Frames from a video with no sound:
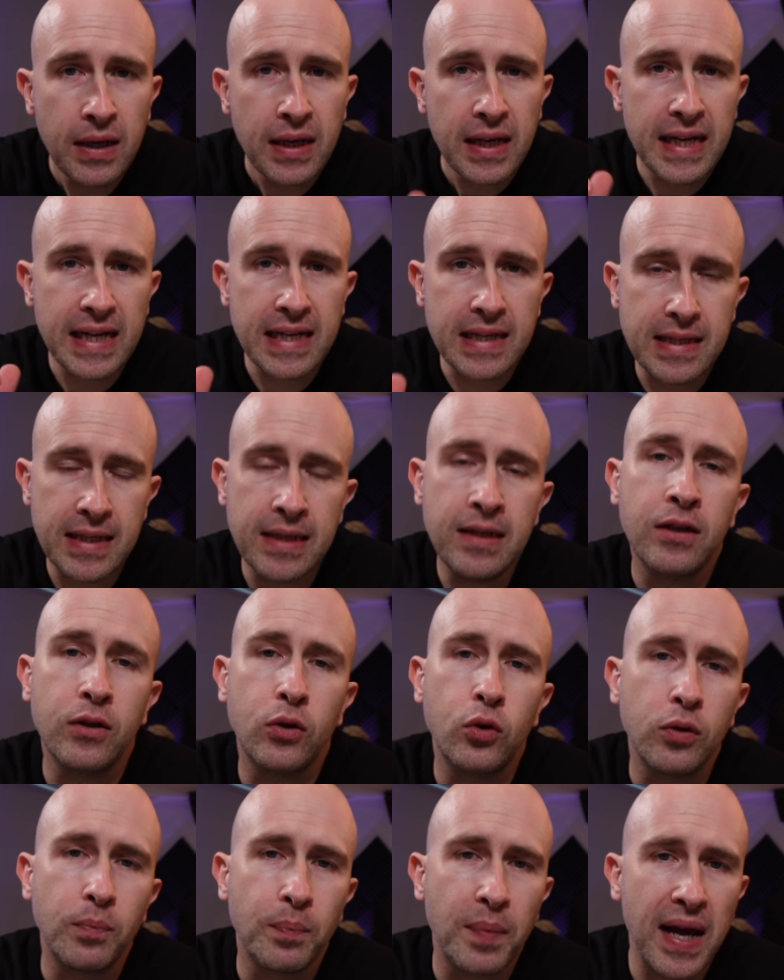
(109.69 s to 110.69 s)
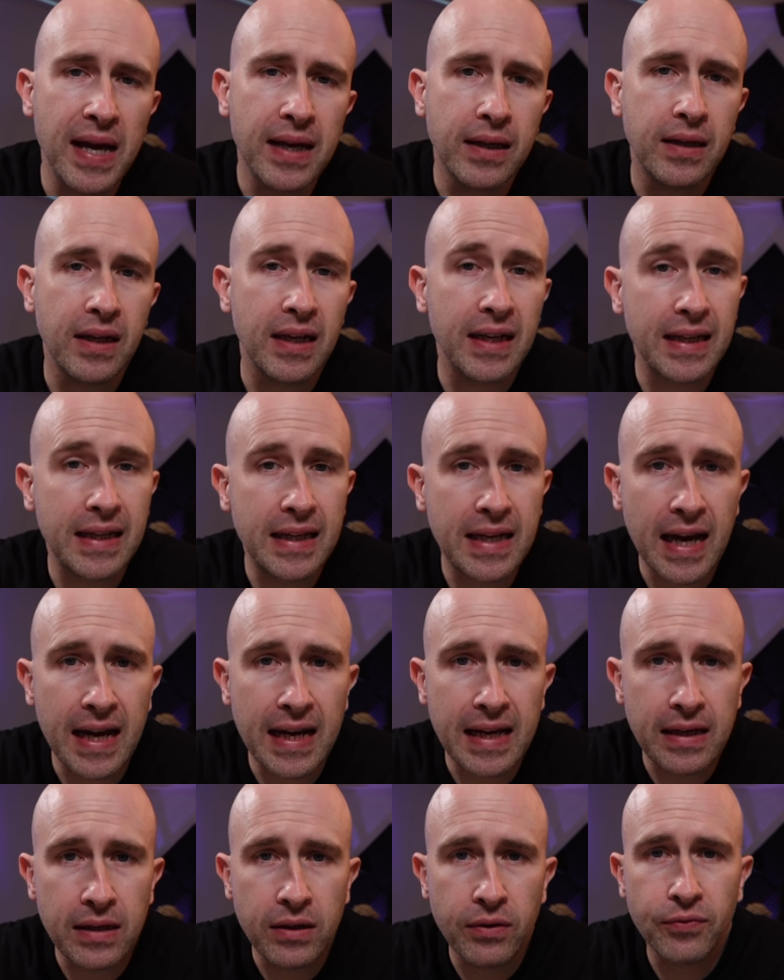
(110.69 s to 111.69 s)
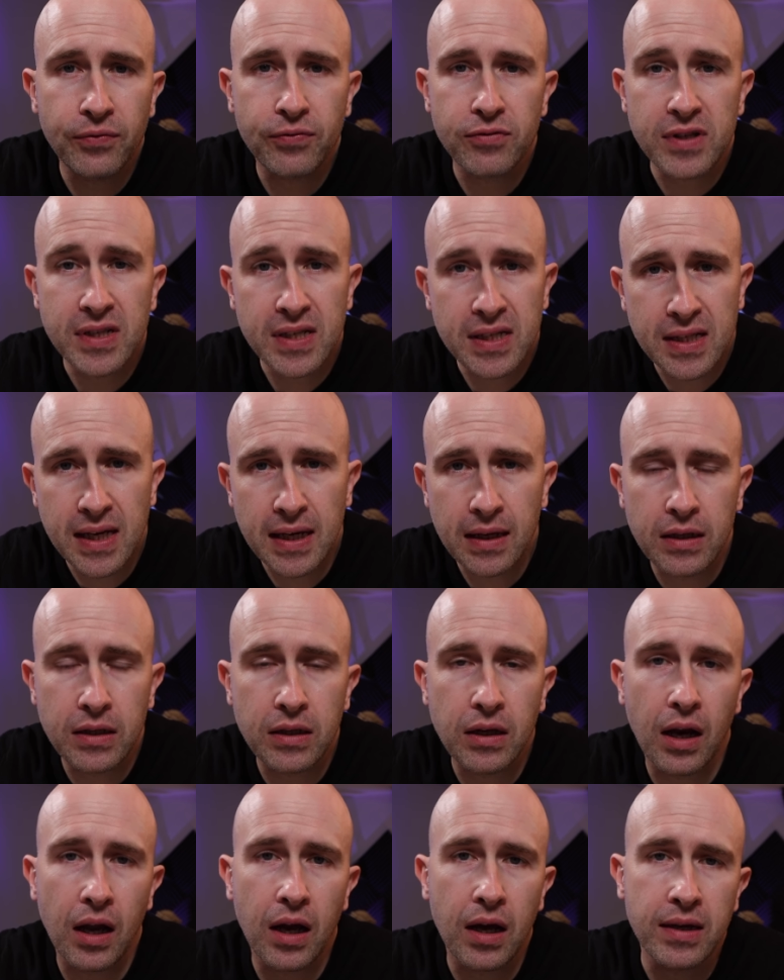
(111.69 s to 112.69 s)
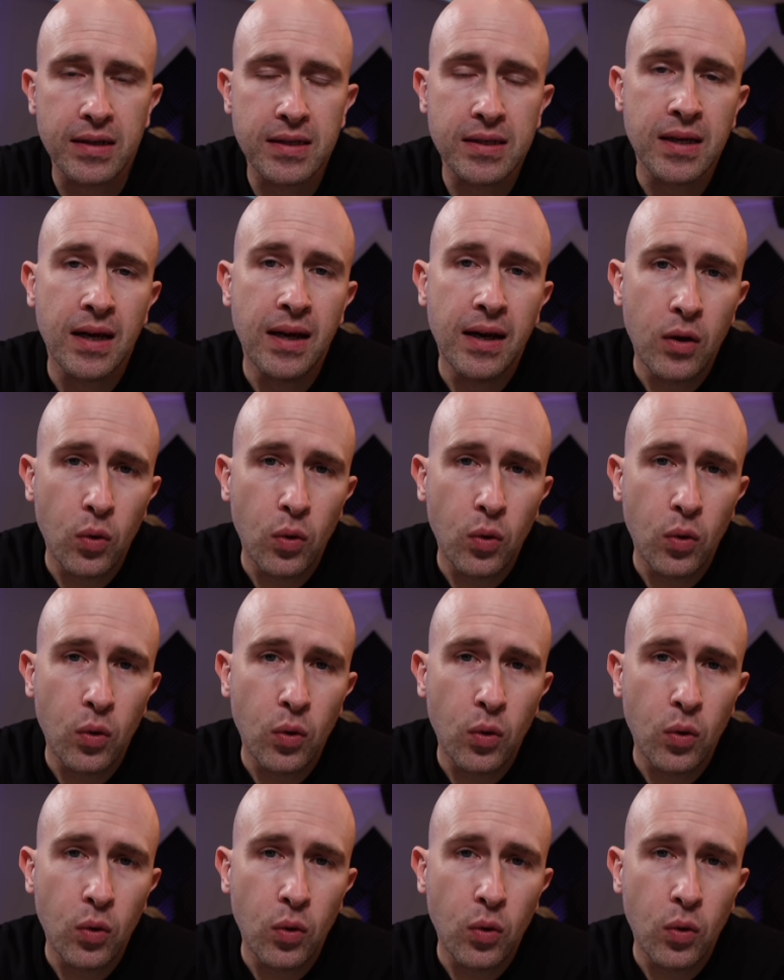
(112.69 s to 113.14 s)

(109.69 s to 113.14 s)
he didn't look back again for a second glance